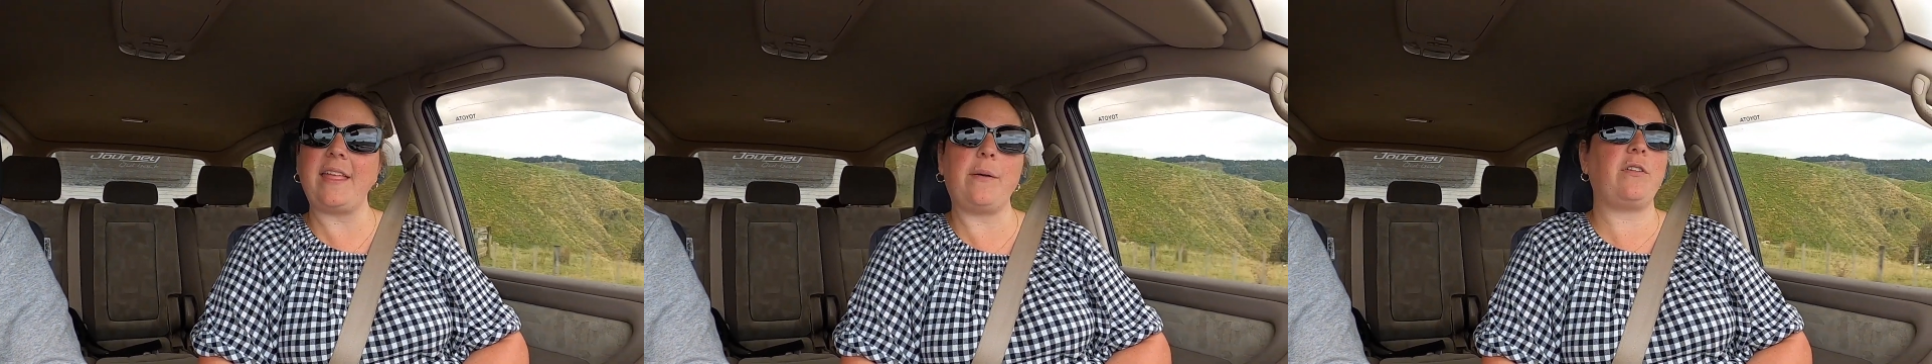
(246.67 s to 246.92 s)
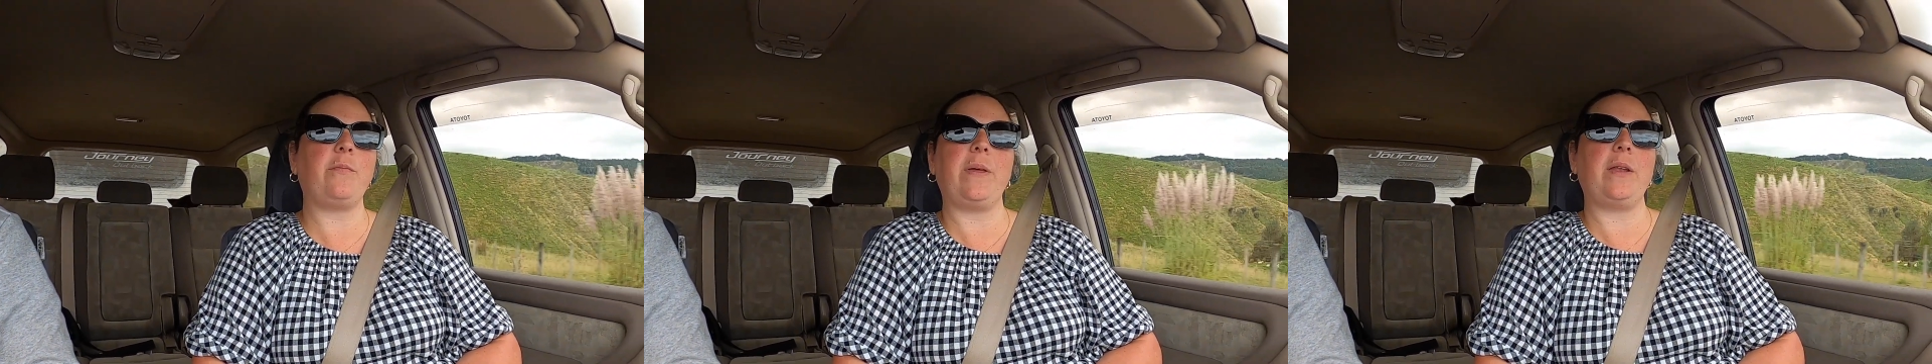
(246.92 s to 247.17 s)
They
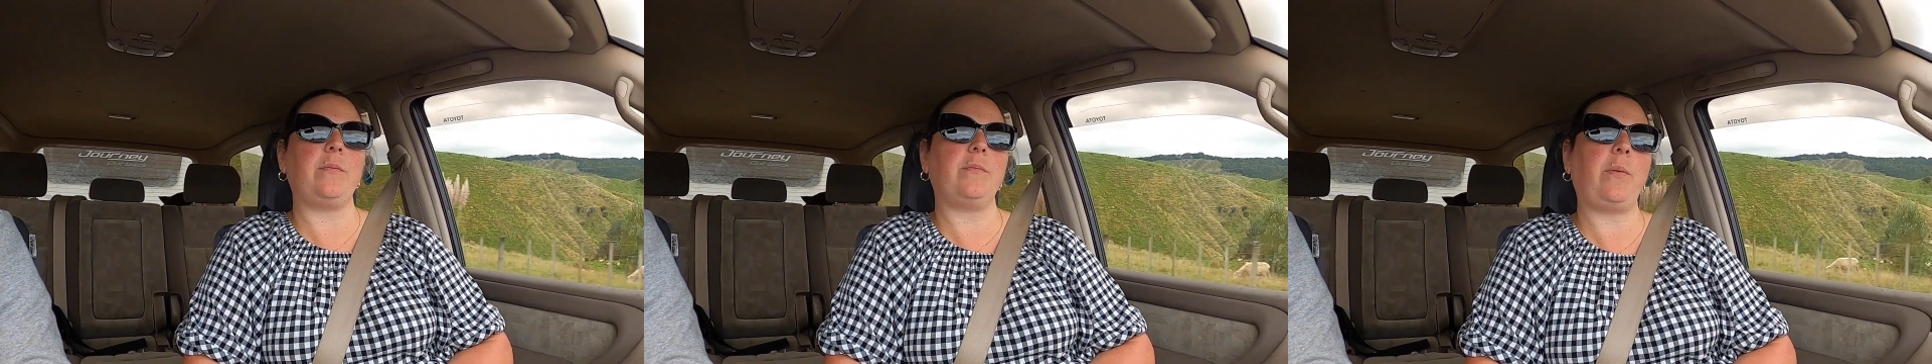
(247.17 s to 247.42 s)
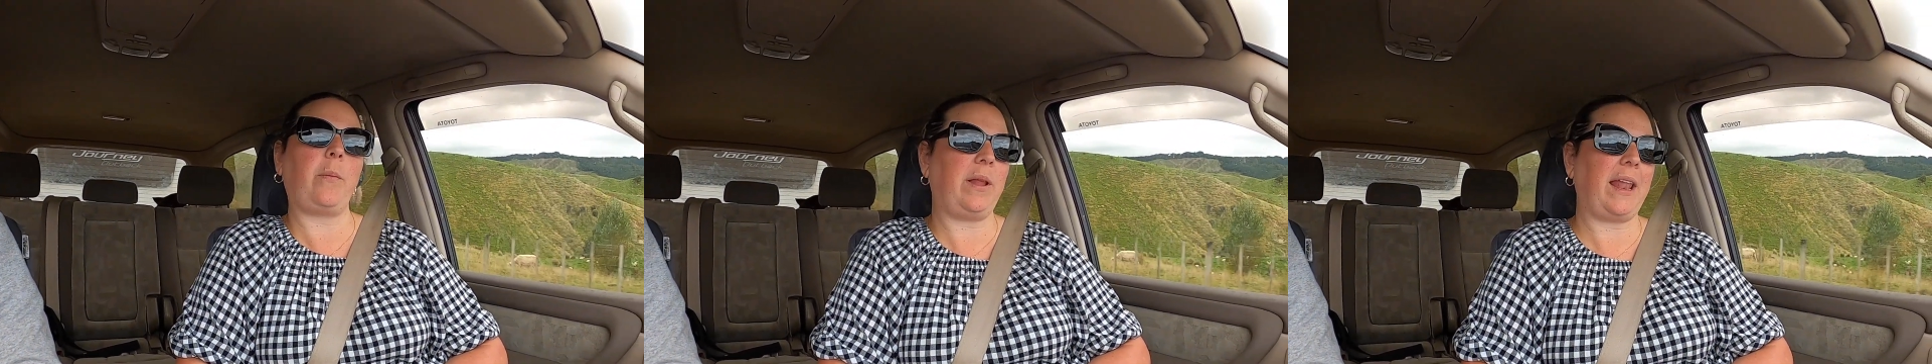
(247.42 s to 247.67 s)
would have been
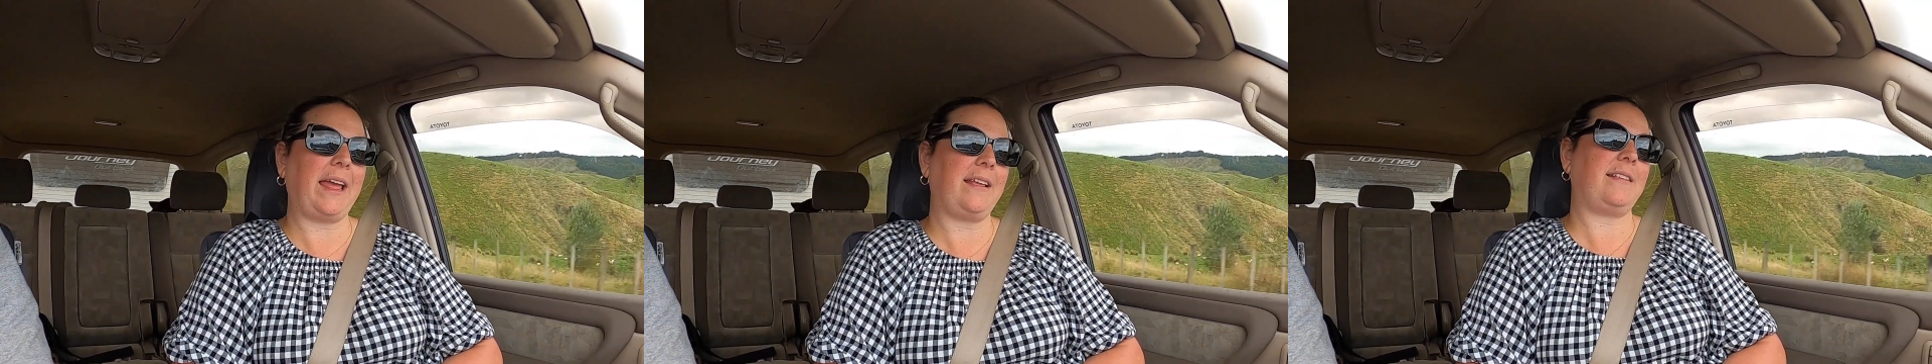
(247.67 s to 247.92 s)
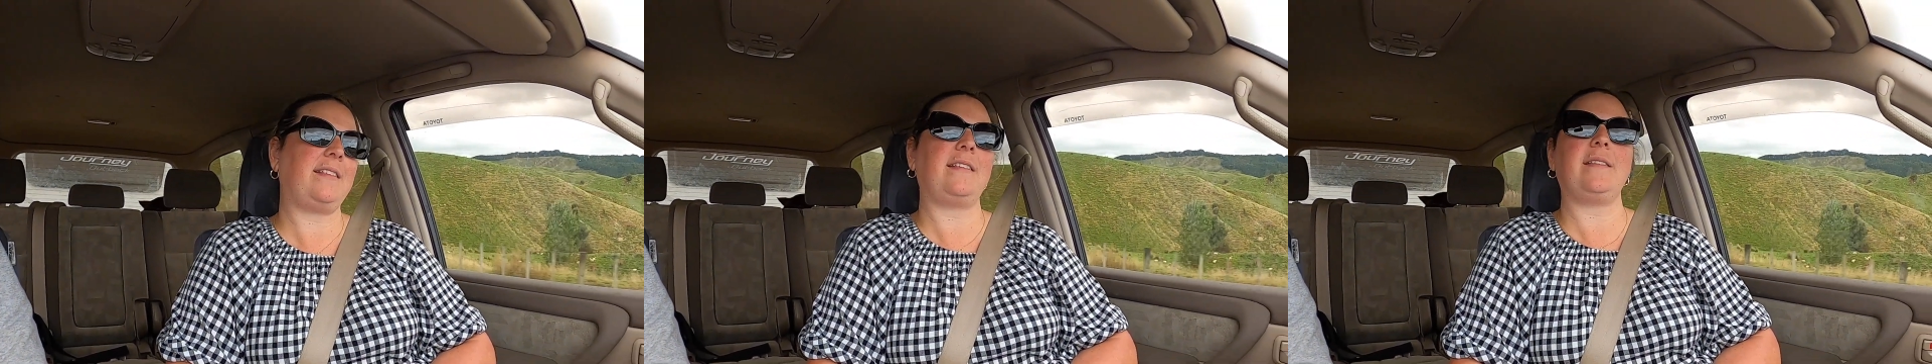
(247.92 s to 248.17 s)
probably like
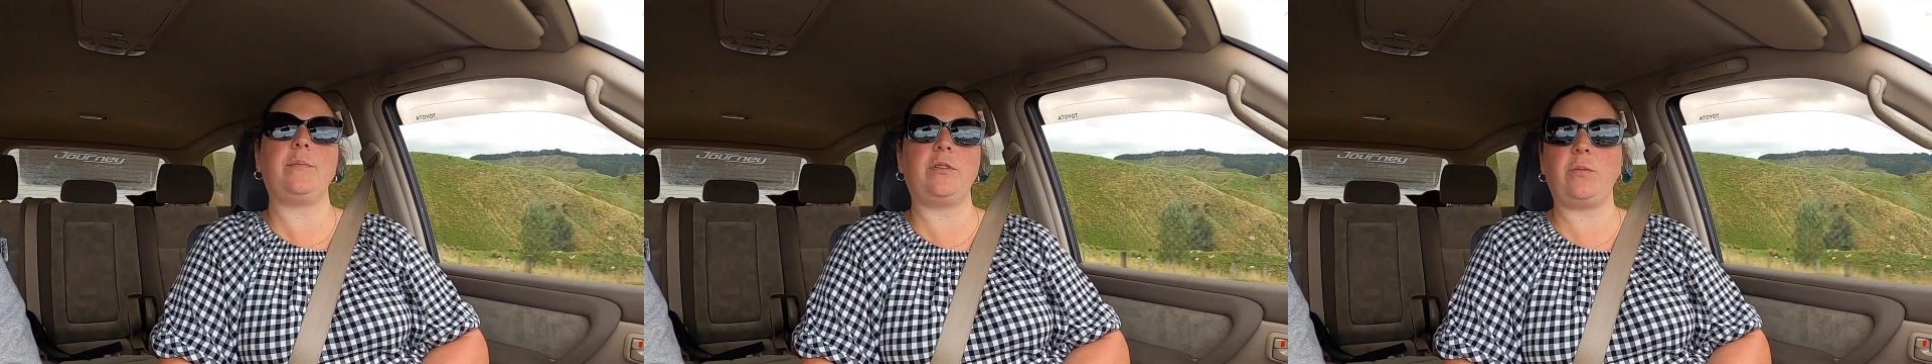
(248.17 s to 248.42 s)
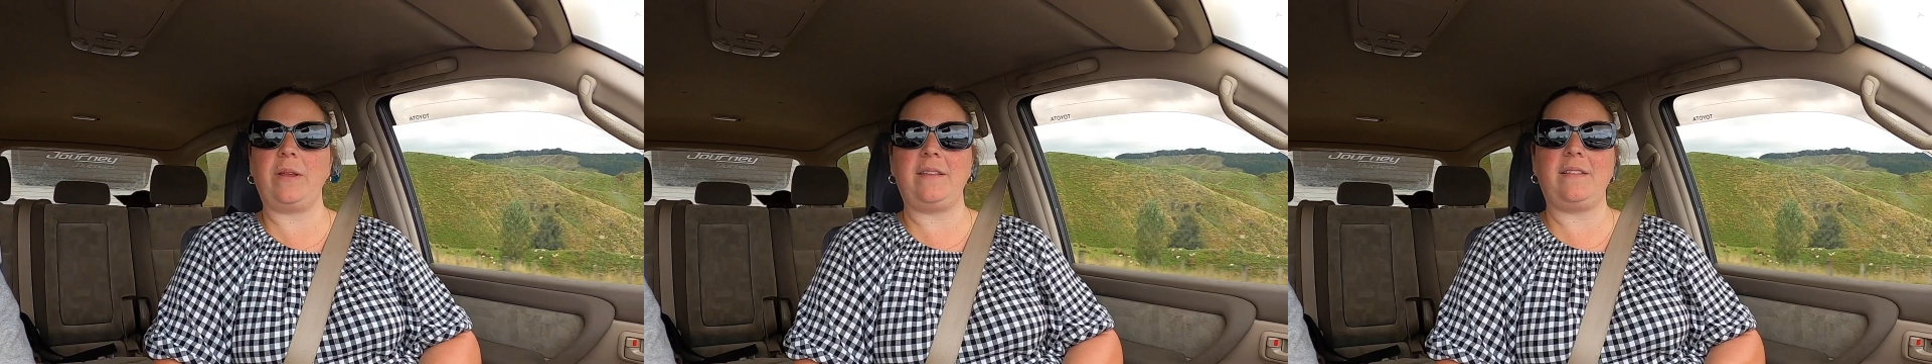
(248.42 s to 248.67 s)

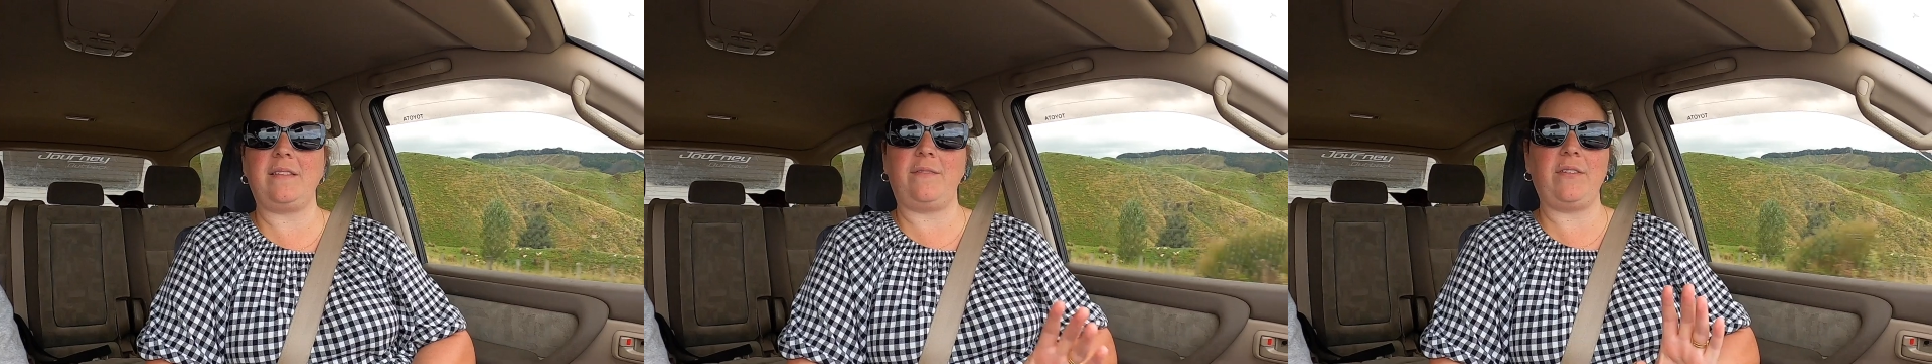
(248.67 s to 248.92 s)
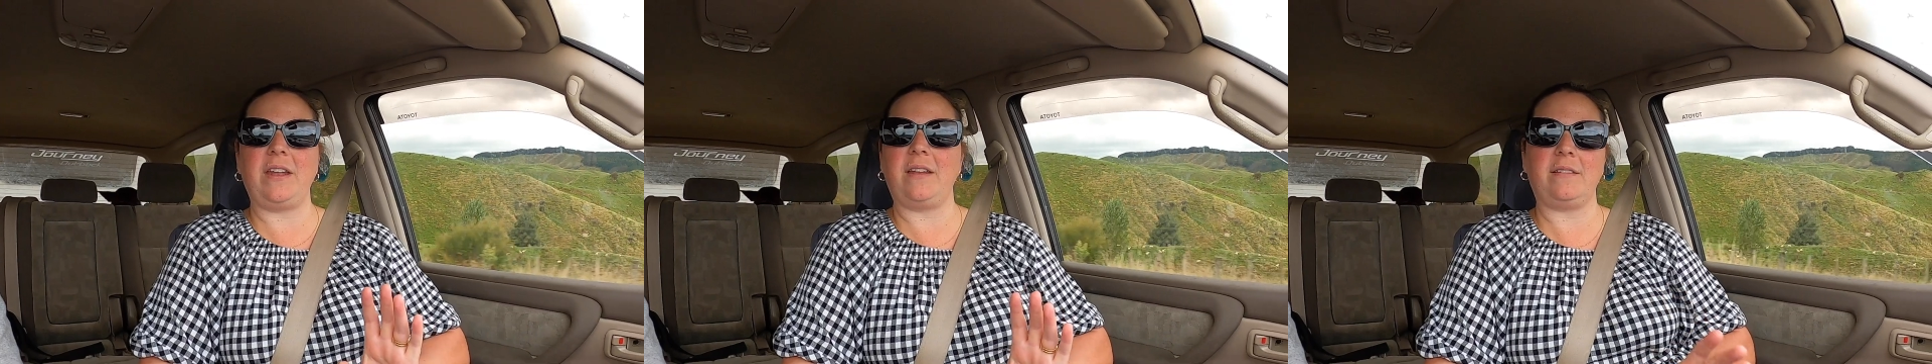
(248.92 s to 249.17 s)
between
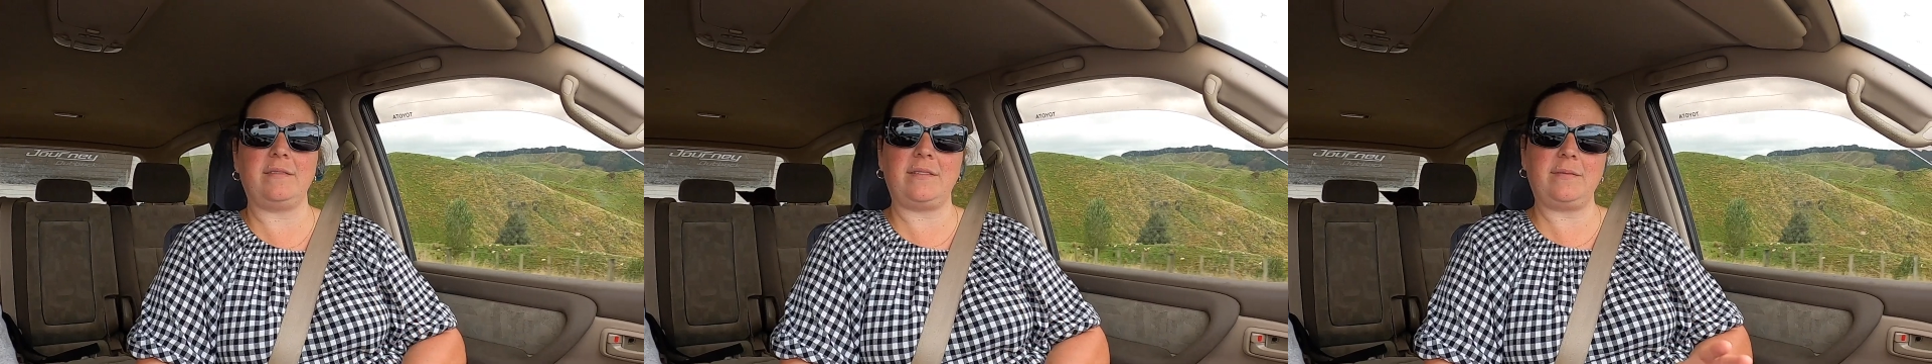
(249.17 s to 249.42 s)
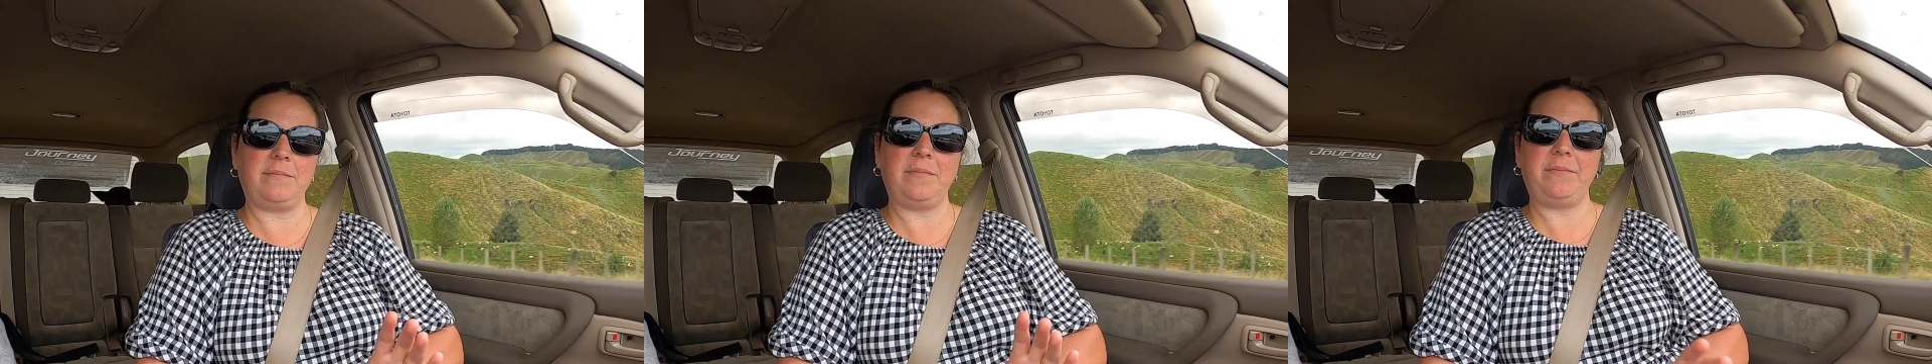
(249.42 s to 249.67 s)
7
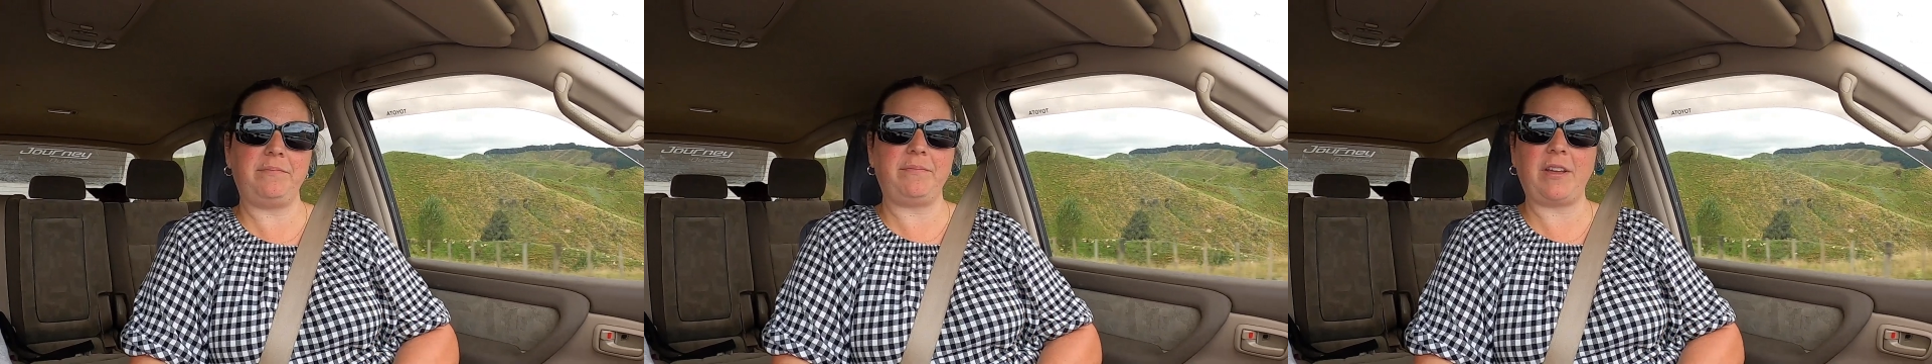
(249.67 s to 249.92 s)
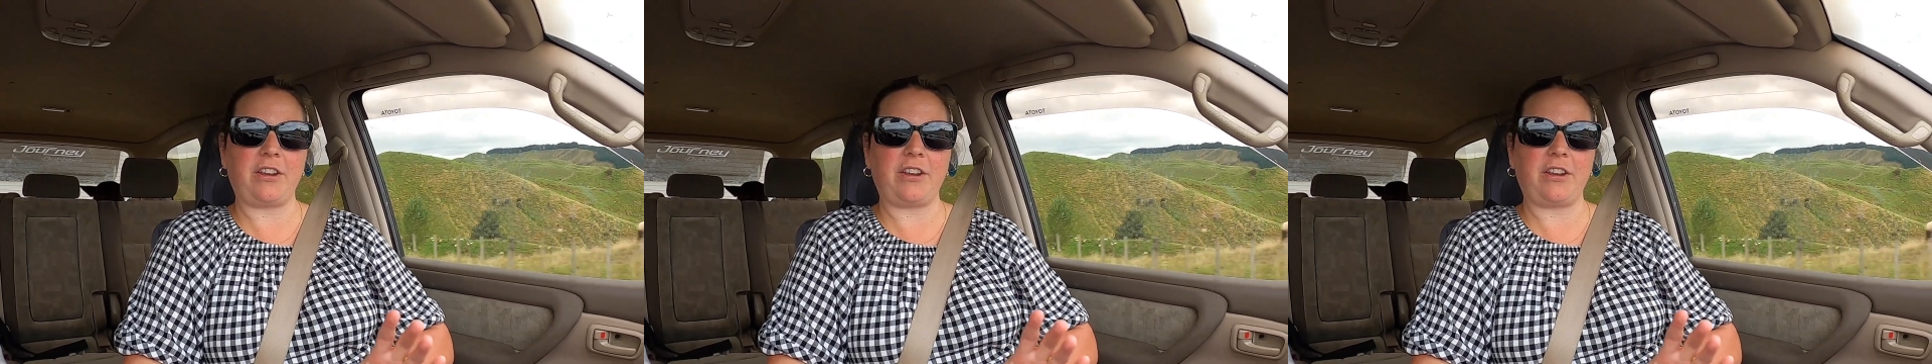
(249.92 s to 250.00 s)
and,